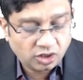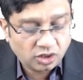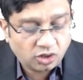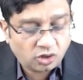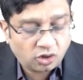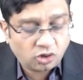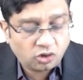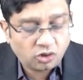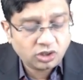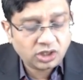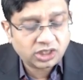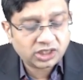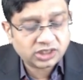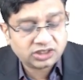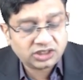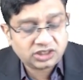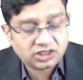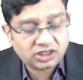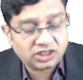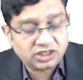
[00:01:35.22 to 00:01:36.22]
All are
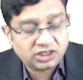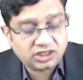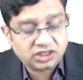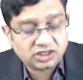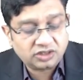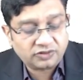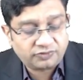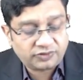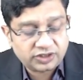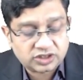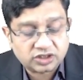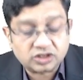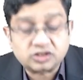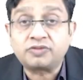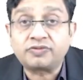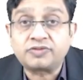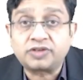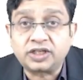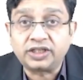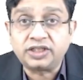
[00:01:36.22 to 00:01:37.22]
the clinical features
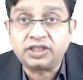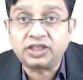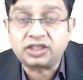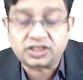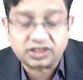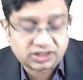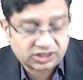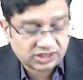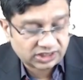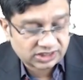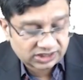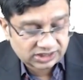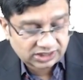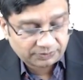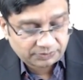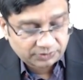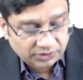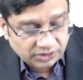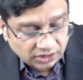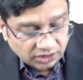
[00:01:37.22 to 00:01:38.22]
of Kernicterus
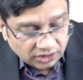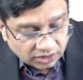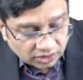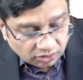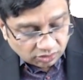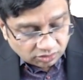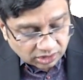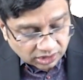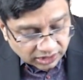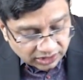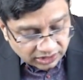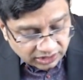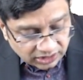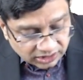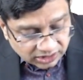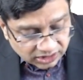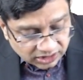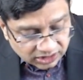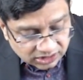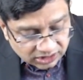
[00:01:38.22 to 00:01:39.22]
except. Now,
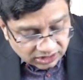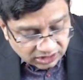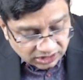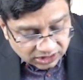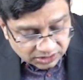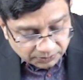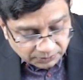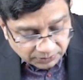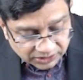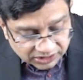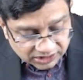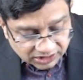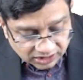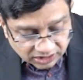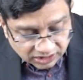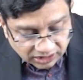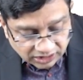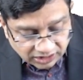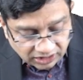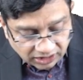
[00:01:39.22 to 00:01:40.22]
Kernicterus is
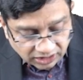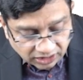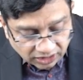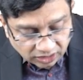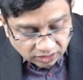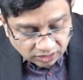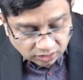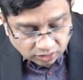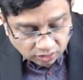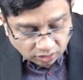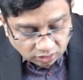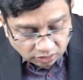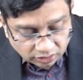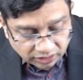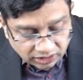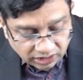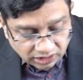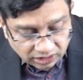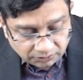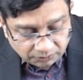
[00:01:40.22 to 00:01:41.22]
basically
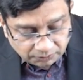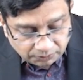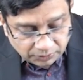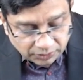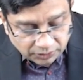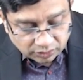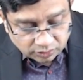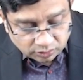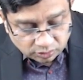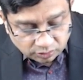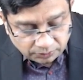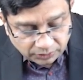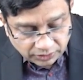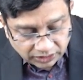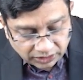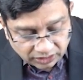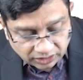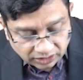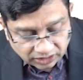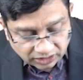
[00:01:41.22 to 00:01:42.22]
chronic
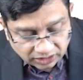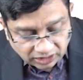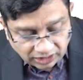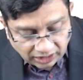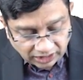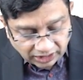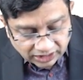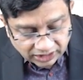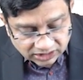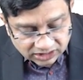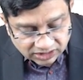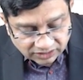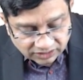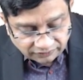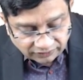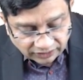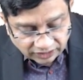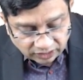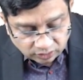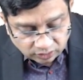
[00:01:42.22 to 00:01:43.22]
bilirubin
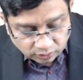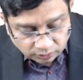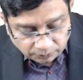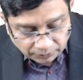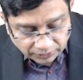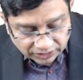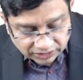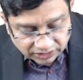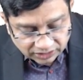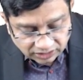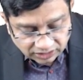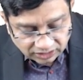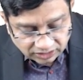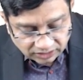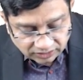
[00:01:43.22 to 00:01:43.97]
encephalopathy.